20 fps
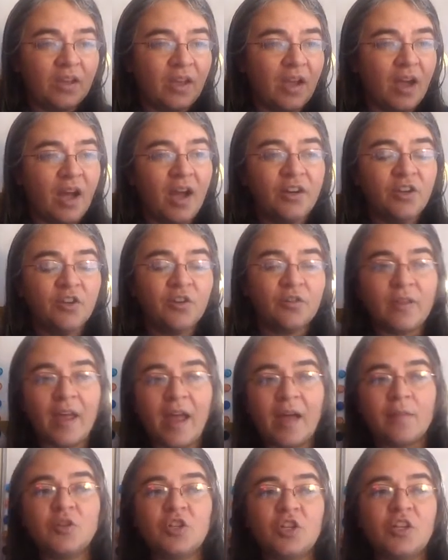On your
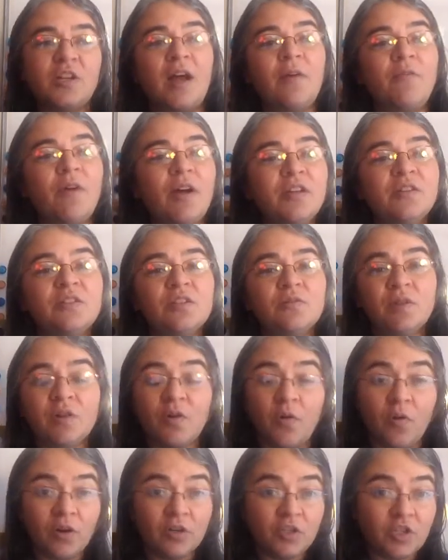lab sheet, I want you to
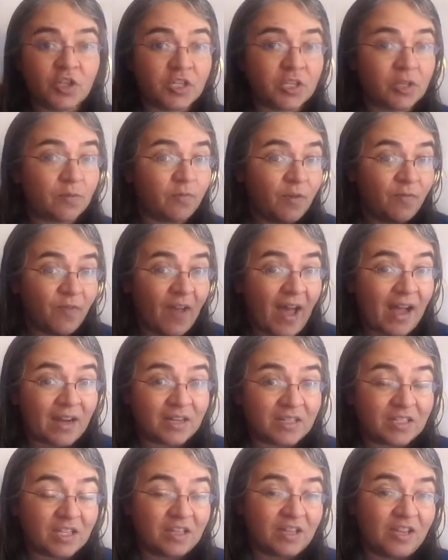record just 3
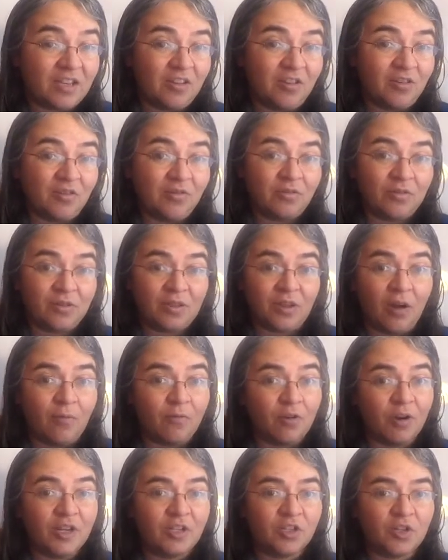facts that you thought
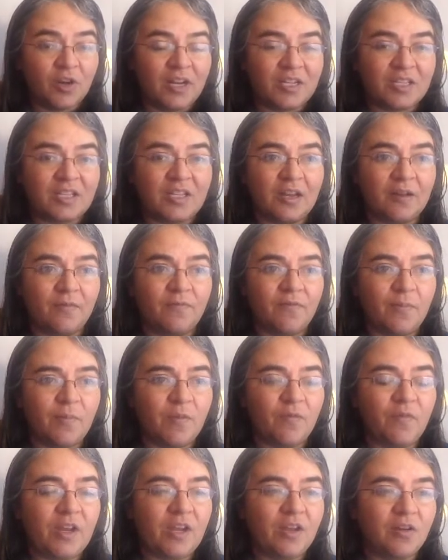were interesting from the
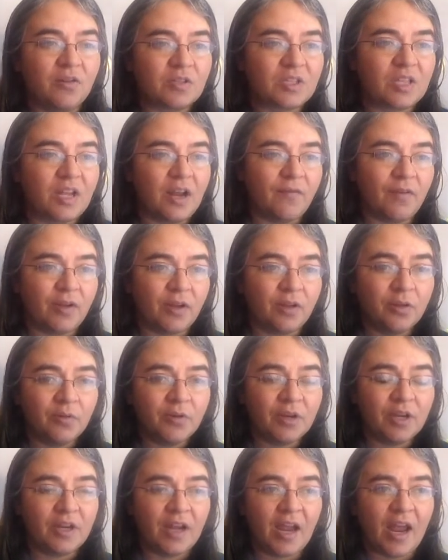videos that I've
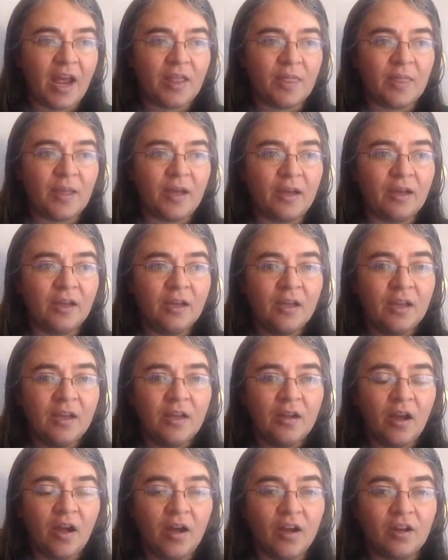included and the
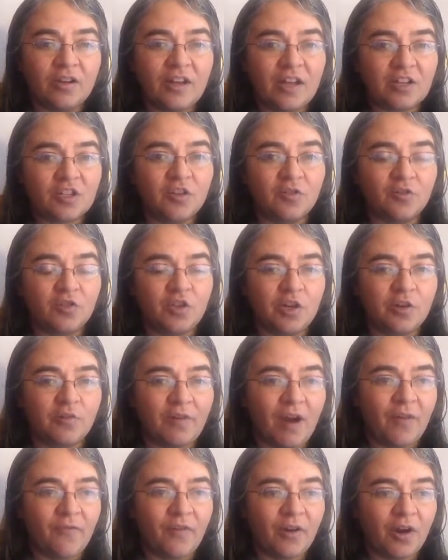National
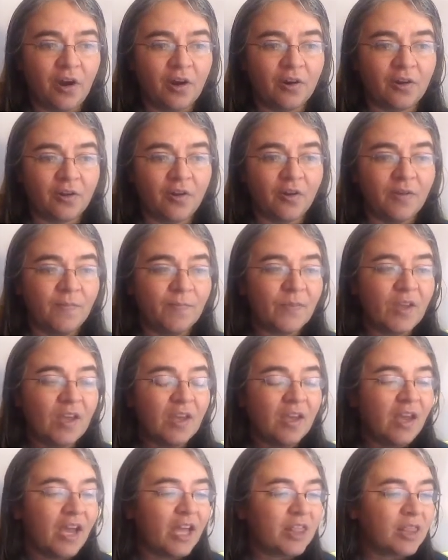Geographic article.
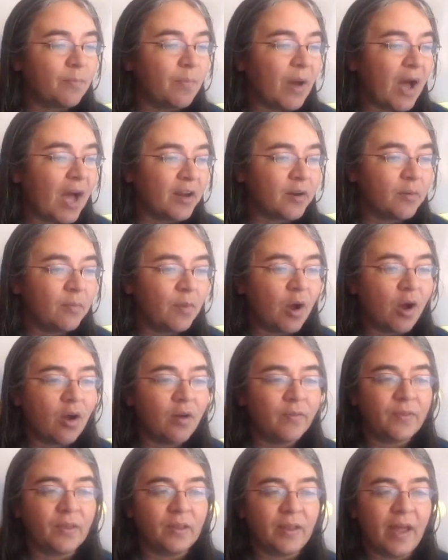At the bottom
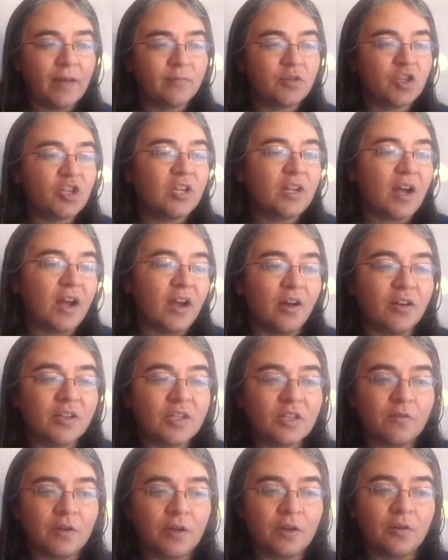of the lab sheet, I
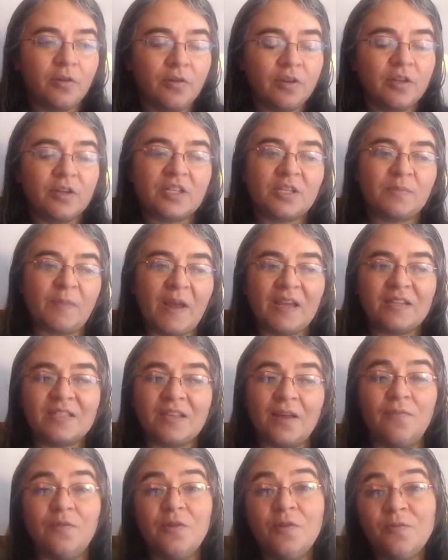also included a space
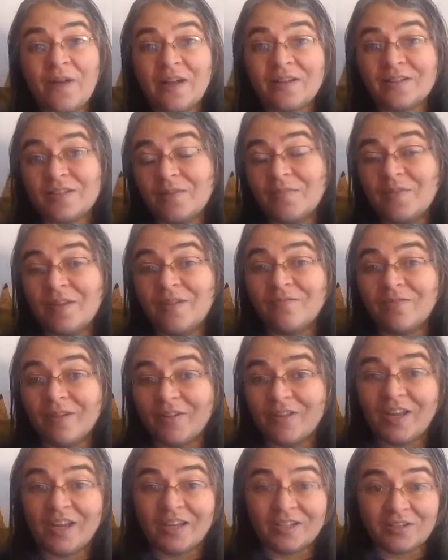if you found something
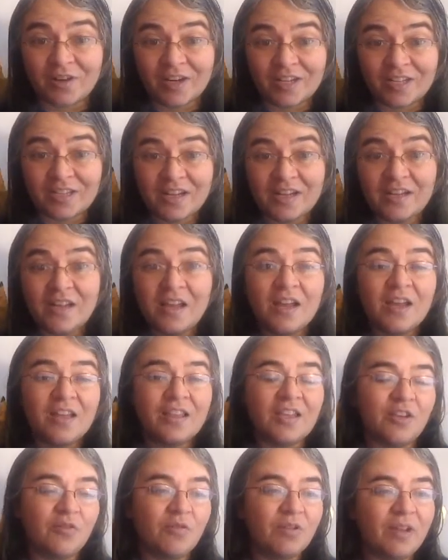really interesting
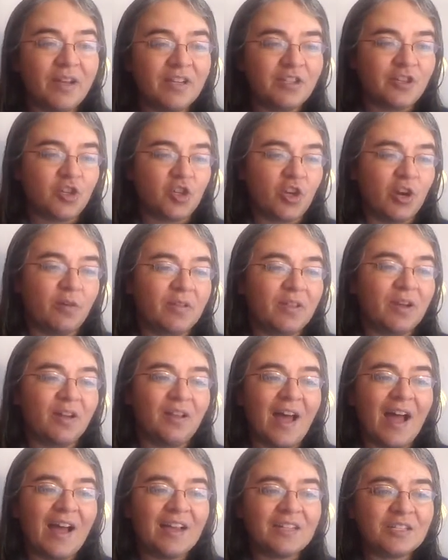that you would like to share with the
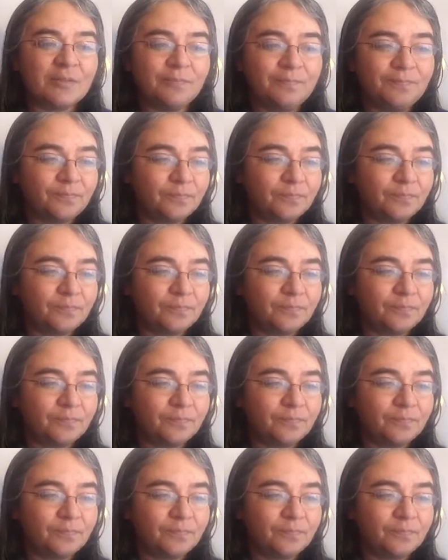class